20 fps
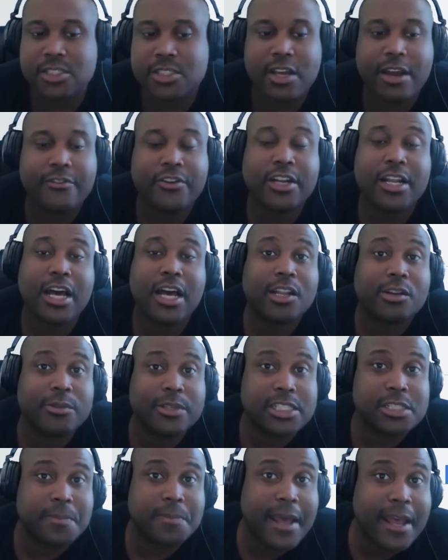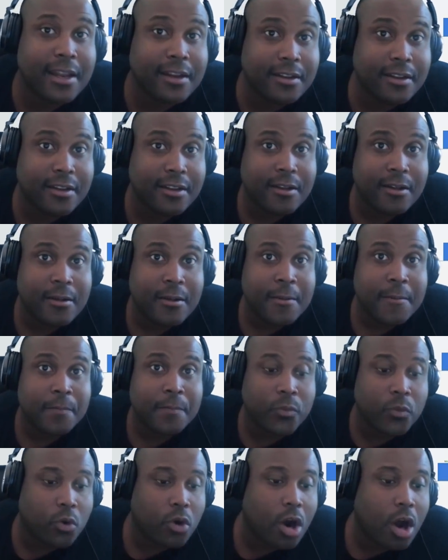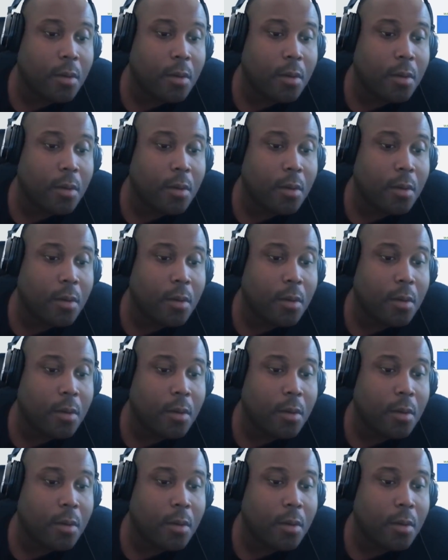So every dollar we spend, we're